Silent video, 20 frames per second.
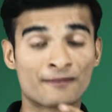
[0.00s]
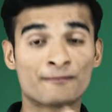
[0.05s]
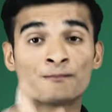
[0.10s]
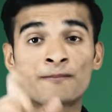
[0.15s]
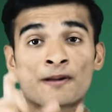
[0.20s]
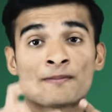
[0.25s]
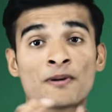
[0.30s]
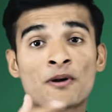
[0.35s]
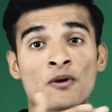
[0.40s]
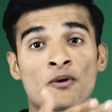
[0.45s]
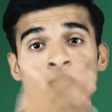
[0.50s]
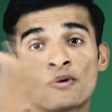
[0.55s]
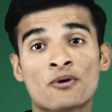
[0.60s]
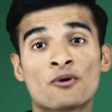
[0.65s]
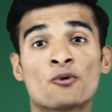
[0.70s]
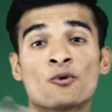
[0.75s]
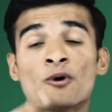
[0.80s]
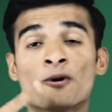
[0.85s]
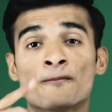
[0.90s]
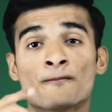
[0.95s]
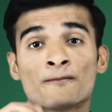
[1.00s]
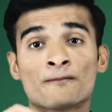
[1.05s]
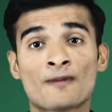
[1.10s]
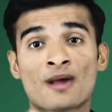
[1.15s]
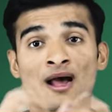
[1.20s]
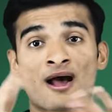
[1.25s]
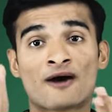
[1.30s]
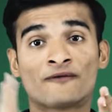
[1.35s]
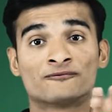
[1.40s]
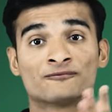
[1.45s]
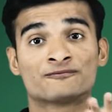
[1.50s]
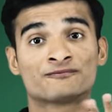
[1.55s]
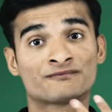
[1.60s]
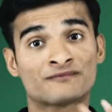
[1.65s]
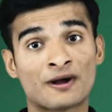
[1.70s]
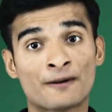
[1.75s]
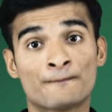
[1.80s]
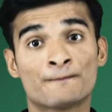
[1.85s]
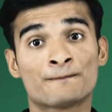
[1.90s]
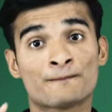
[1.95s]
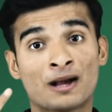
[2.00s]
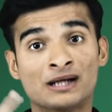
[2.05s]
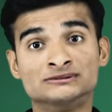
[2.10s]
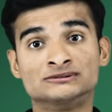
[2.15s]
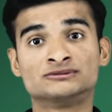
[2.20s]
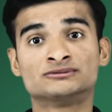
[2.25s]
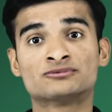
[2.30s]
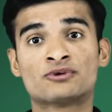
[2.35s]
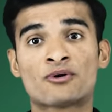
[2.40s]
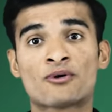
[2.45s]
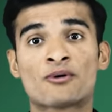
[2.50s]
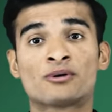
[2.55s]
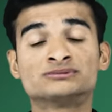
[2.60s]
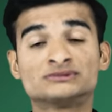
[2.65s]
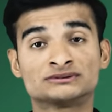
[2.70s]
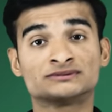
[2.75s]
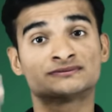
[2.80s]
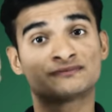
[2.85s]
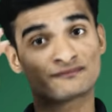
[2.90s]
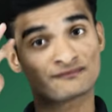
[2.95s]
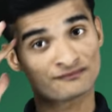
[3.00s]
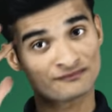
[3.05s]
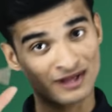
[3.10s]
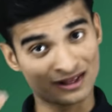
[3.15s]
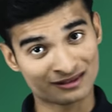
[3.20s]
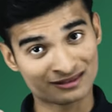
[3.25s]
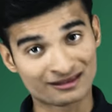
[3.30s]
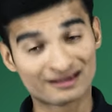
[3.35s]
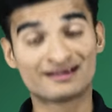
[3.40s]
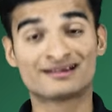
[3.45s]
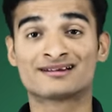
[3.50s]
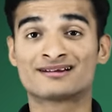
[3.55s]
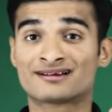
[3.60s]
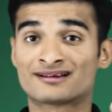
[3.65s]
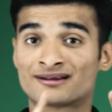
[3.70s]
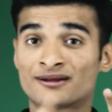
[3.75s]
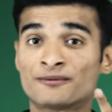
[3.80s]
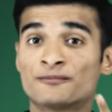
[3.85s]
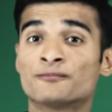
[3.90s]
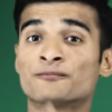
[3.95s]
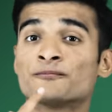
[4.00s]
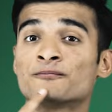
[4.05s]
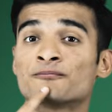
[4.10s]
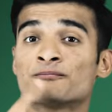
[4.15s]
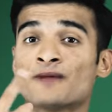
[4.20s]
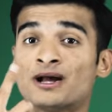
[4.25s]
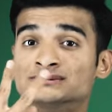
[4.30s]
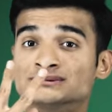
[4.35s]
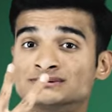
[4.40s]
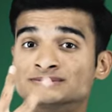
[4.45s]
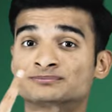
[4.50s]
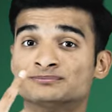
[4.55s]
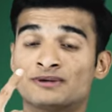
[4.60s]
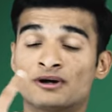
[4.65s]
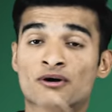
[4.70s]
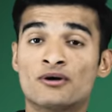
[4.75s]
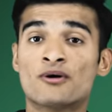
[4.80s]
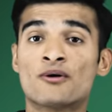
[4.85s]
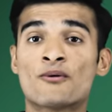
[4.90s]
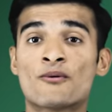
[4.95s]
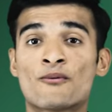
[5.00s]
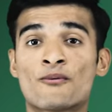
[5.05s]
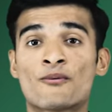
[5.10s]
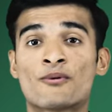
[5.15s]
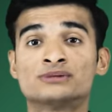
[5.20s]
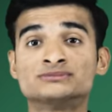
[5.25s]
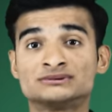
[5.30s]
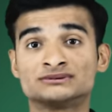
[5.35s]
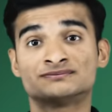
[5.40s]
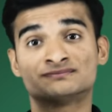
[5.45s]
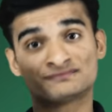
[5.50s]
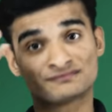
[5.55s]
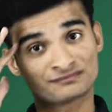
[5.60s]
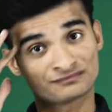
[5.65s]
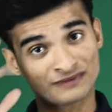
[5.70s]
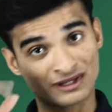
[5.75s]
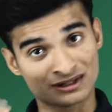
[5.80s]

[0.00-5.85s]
everyone who has completed the BCom, Intermediate, 10th and know accounting really well are eligible.